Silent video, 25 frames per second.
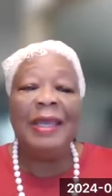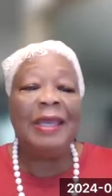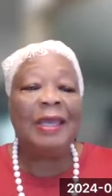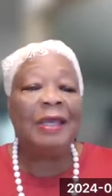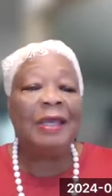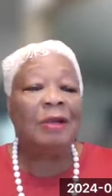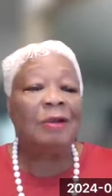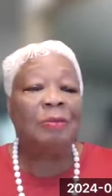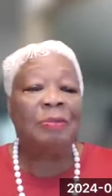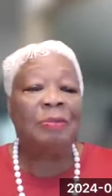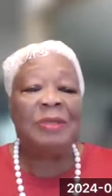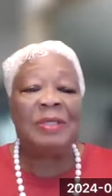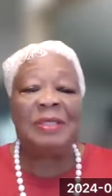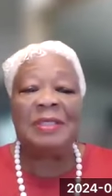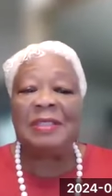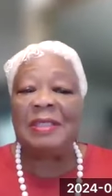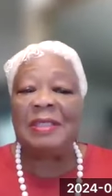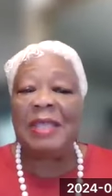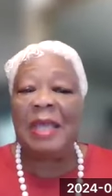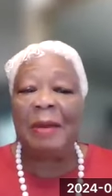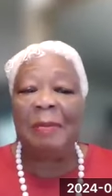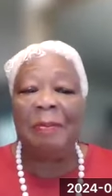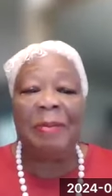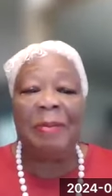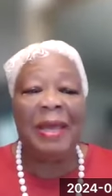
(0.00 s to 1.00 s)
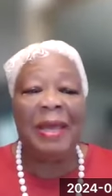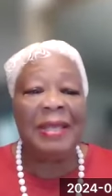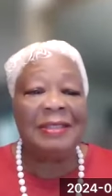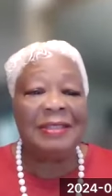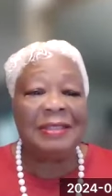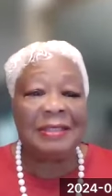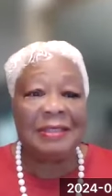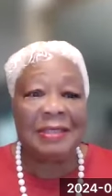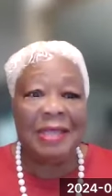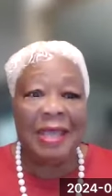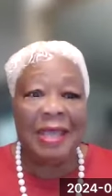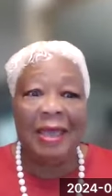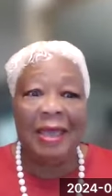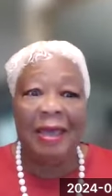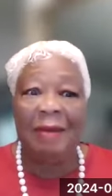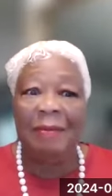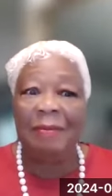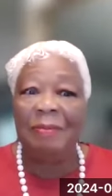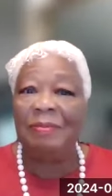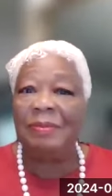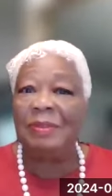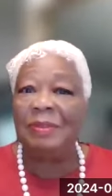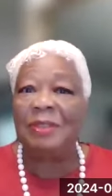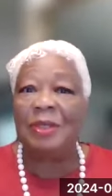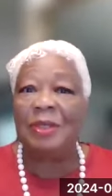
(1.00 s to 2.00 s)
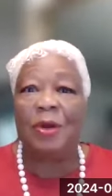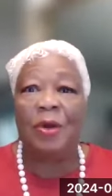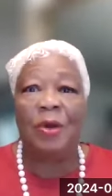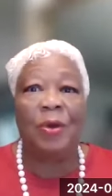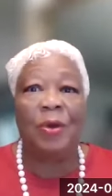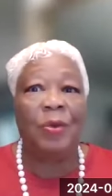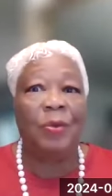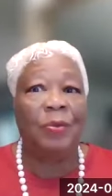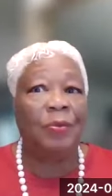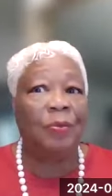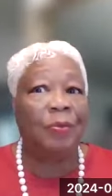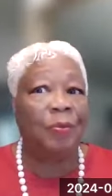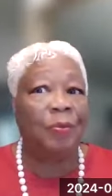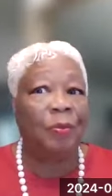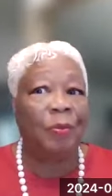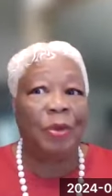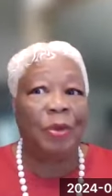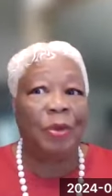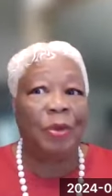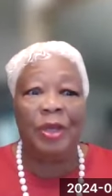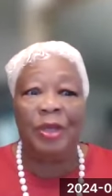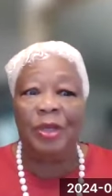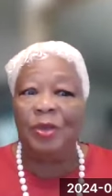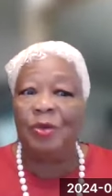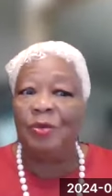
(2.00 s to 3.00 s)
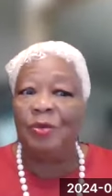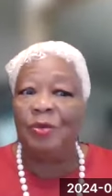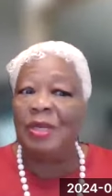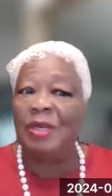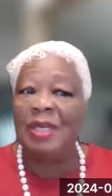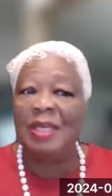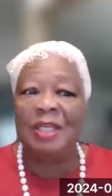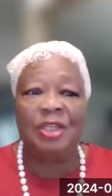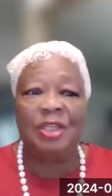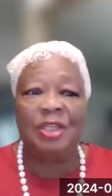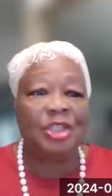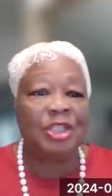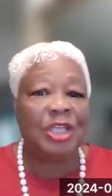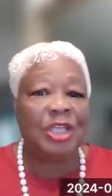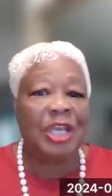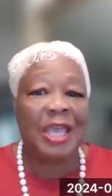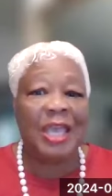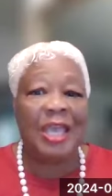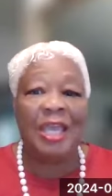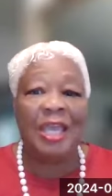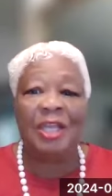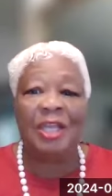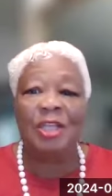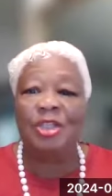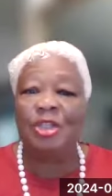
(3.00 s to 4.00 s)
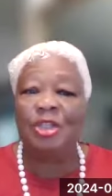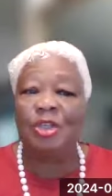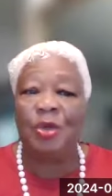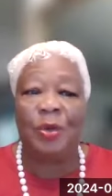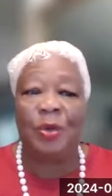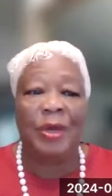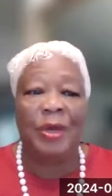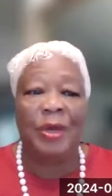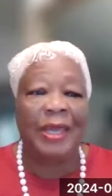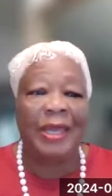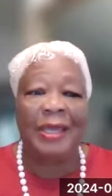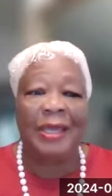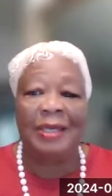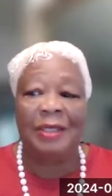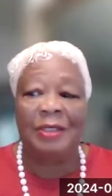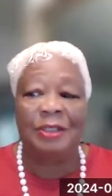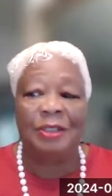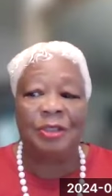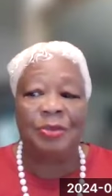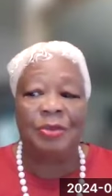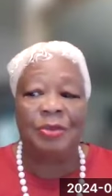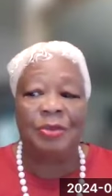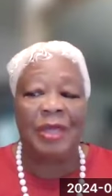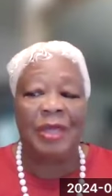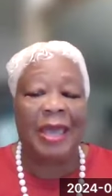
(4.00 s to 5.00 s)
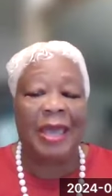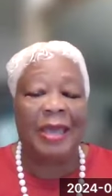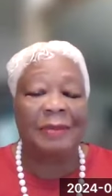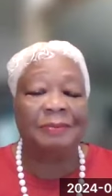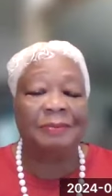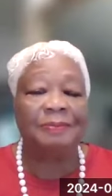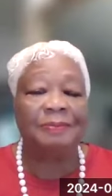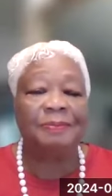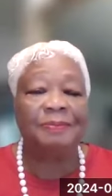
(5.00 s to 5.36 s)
It'll be step by step. So where you need to change, go ahead and do that.